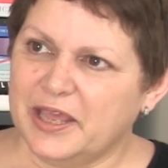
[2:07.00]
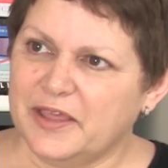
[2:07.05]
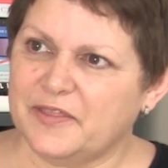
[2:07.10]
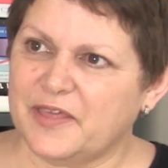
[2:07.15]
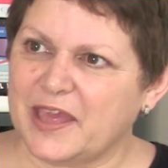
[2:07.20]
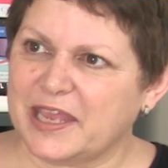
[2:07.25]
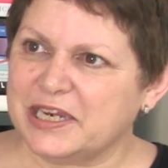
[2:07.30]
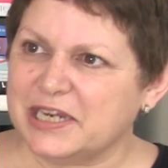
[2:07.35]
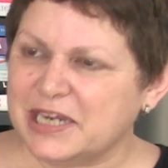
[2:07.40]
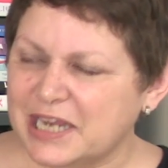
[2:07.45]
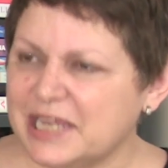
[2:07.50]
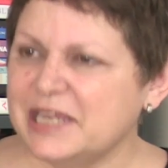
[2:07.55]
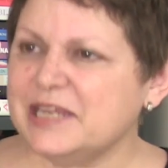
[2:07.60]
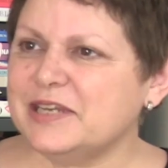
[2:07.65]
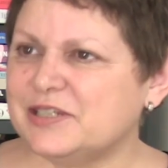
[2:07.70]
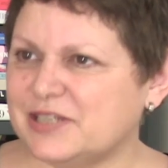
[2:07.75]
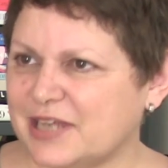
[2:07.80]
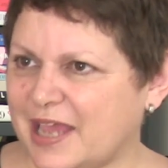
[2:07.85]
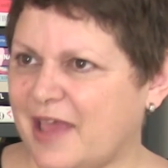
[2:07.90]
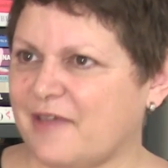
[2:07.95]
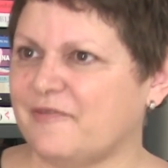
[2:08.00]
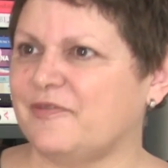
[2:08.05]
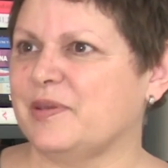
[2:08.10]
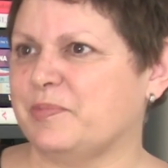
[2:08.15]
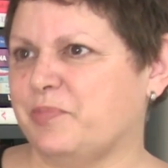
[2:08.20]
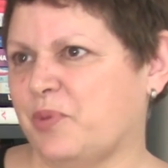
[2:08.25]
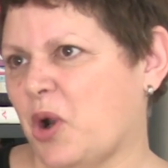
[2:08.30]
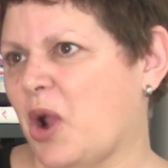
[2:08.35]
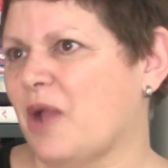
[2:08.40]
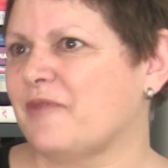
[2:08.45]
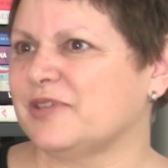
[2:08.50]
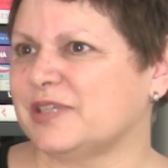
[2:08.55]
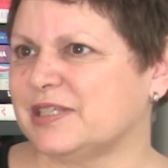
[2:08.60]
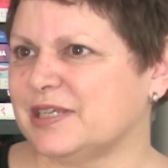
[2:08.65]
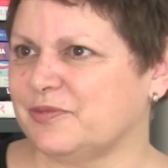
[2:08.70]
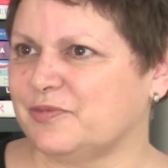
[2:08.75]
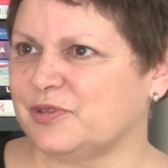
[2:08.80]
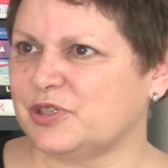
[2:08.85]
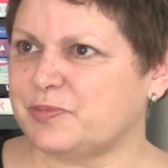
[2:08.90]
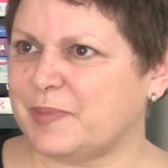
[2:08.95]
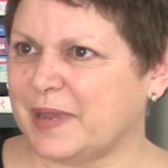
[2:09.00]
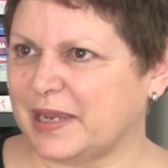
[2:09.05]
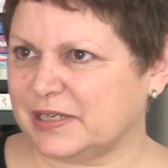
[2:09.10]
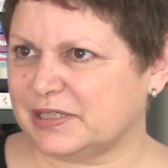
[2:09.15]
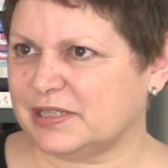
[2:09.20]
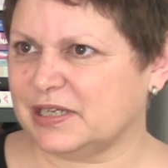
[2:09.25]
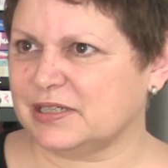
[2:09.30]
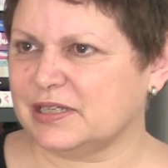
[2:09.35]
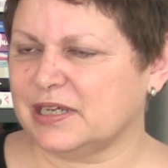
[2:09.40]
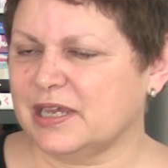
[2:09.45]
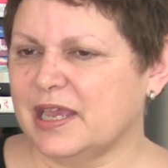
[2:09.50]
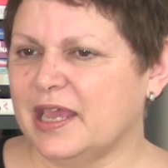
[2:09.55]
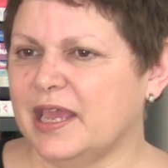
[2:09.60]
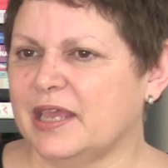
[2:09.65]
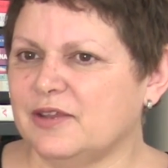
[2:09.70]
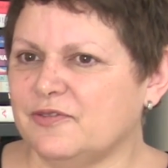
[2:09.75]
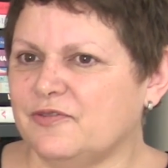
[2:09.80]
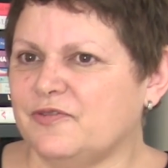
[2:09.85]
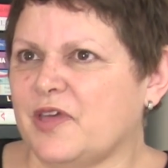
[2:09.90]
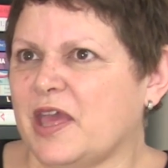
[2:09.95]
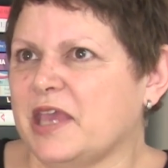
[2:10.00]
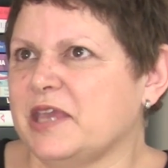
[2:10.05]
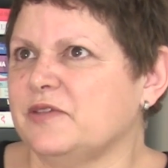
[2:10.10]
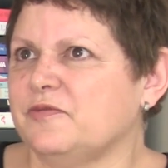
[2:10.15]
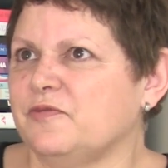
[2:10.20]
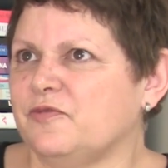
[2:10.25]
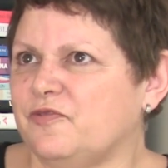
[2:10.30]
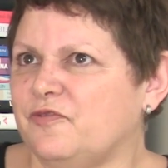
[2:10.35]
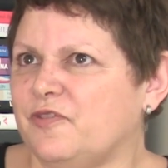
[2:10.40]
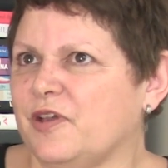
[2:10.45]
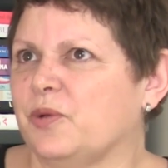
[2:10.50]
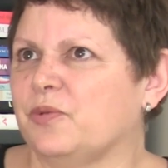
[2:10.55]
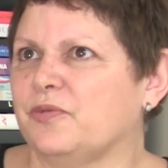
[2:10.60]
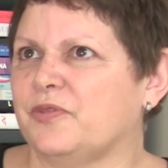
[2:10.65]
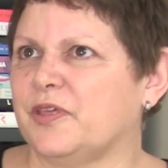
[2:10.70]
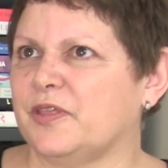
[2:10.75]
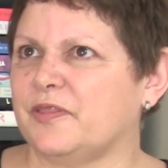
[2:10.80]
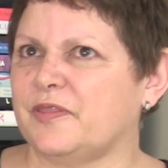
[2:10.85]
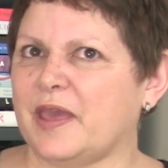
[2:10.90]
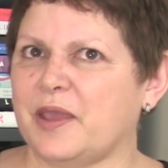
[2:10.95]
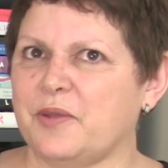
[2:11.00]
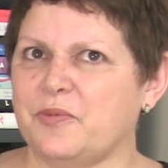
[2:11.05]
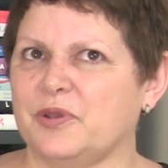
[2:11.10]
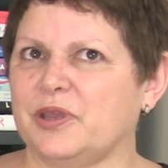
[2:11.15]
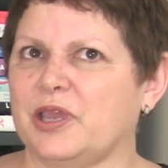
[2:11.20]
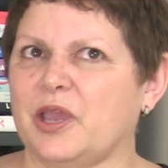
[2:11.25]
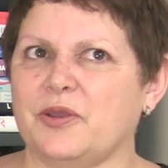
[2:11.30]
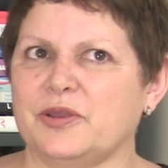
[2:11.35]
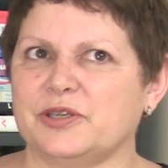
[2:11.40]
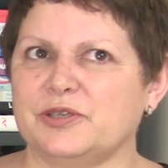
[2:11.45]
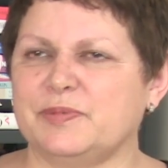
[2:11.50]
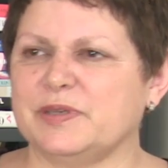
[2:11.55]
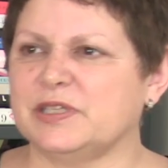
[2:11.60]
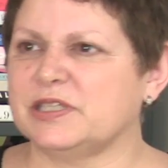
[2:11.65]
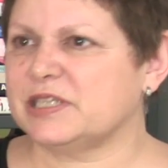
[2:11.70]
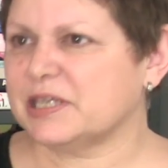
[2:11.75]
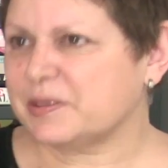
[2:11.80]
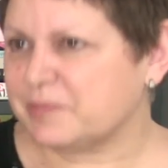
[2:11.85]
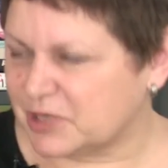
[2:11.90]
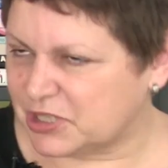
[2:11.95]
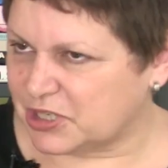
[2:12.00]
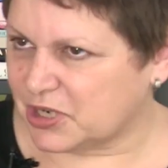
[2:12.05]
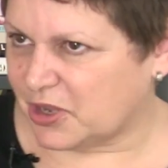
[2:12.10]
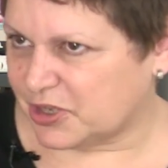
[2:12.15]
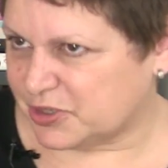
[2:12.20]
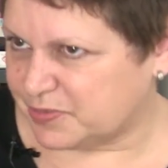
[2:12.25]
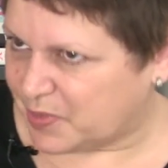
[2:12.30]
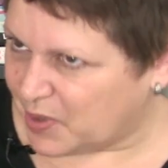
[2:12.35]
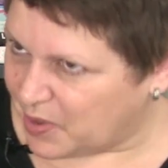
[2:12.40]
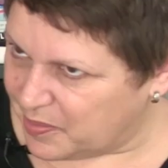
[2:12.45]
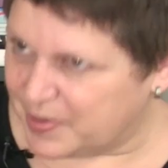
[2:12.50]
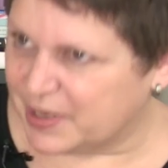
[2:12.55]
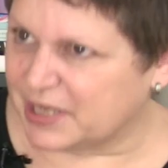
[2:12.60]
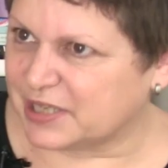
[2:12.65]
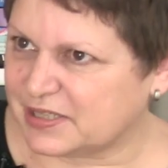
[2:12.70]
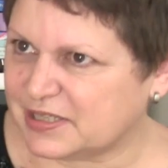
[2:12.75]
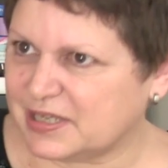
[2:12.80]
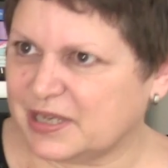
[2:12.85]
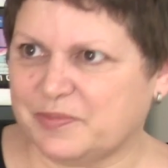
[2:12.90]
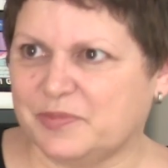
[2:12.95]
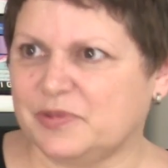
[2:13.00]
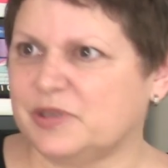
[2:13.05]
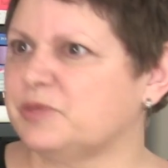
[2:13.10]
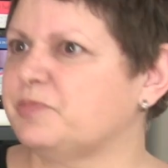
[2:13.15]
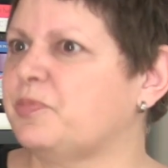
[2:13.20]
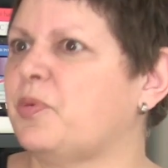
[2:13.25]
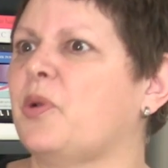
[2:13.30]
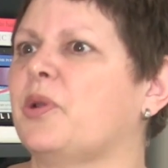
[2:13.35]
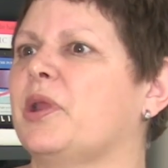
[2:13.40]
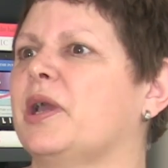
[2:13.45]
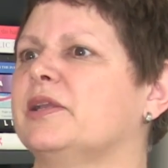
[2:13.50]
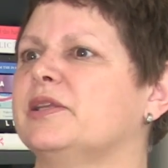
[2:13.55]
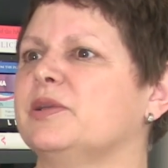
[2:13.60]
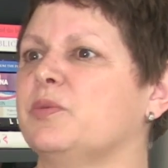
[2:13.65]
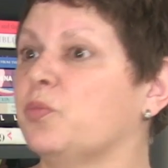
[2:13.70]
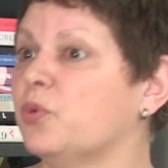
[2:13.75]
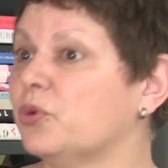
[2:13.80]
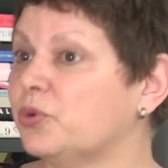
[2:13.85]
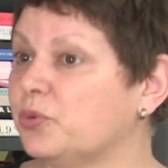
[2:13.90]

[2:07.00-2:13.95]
they need to have their privacy respected. And if they felt that they were going to be stigmatised by being seen with this product, it wouldn't